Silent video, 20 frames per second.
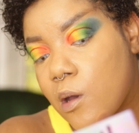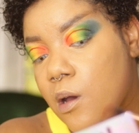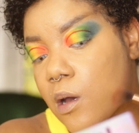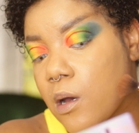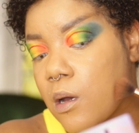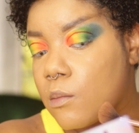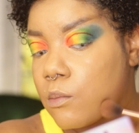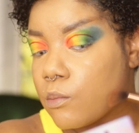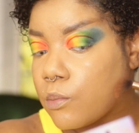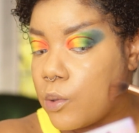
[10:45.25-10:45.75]

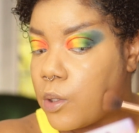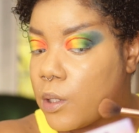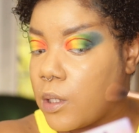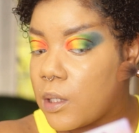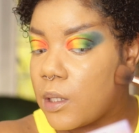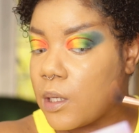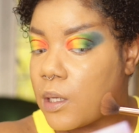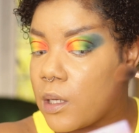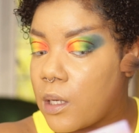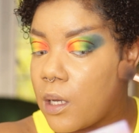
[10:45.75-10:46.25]
I'm
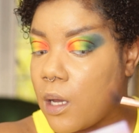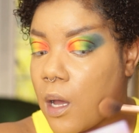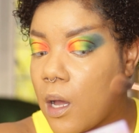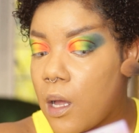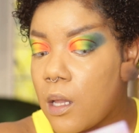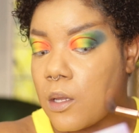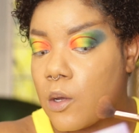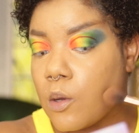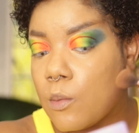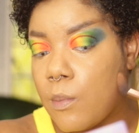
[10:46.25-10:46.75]
bringing
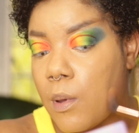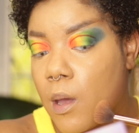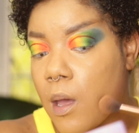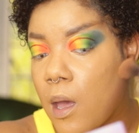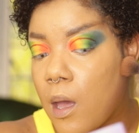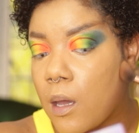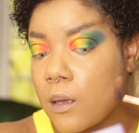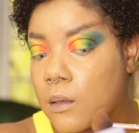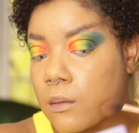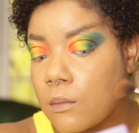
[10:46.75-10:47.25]
color
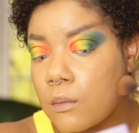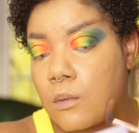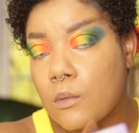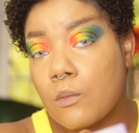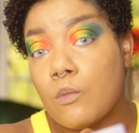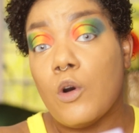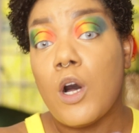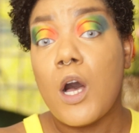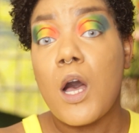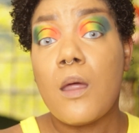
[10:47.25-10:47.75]
back.
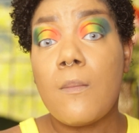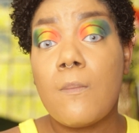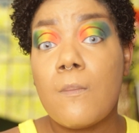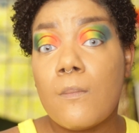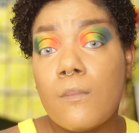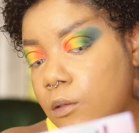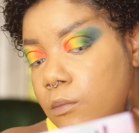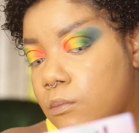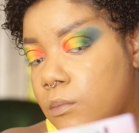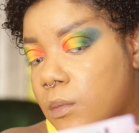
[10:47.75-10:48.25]
What?
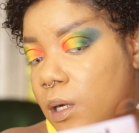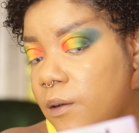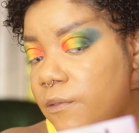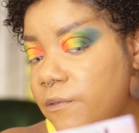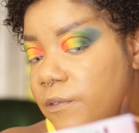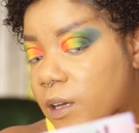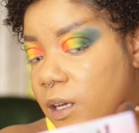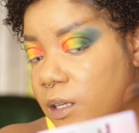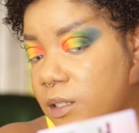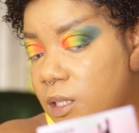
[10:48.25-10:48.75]
My
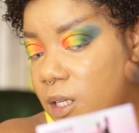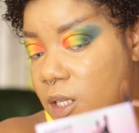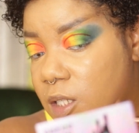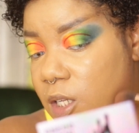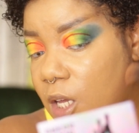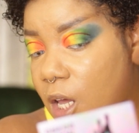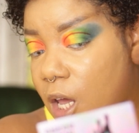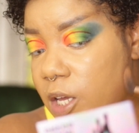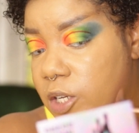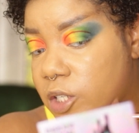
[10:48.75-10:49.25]
face is
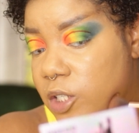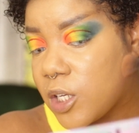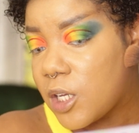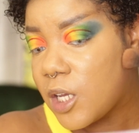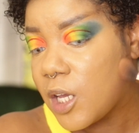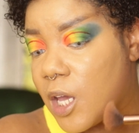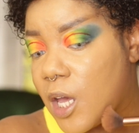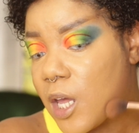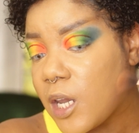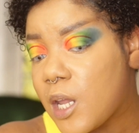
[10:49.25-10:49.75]

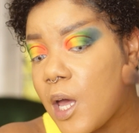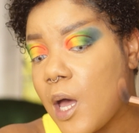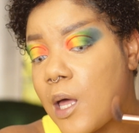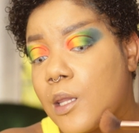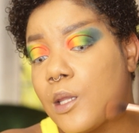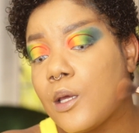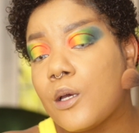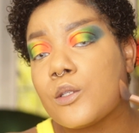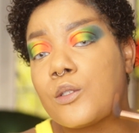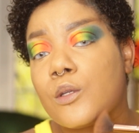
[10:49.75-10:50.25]
ashy and I
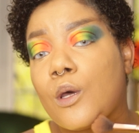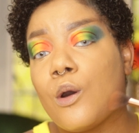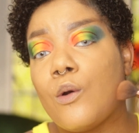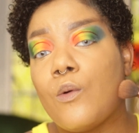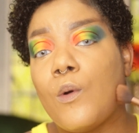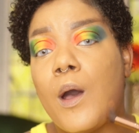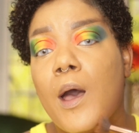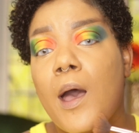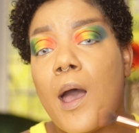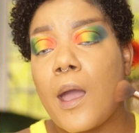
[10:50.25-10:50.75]
look so
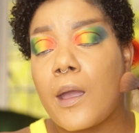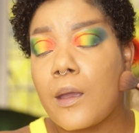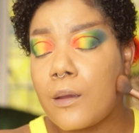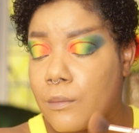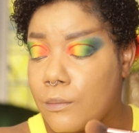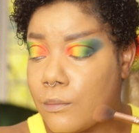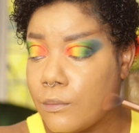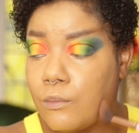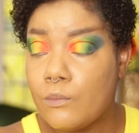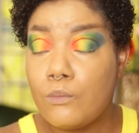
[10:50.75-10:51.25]
whack.
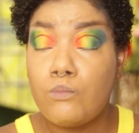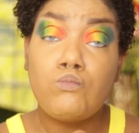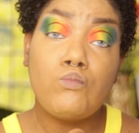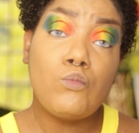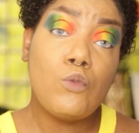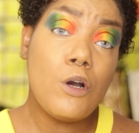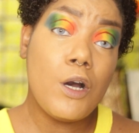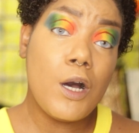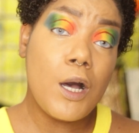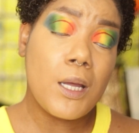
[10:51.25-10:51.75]

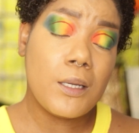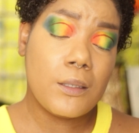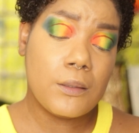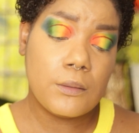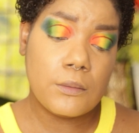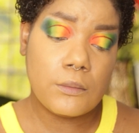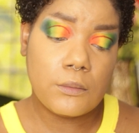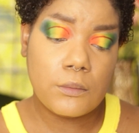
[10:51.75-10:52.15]
What?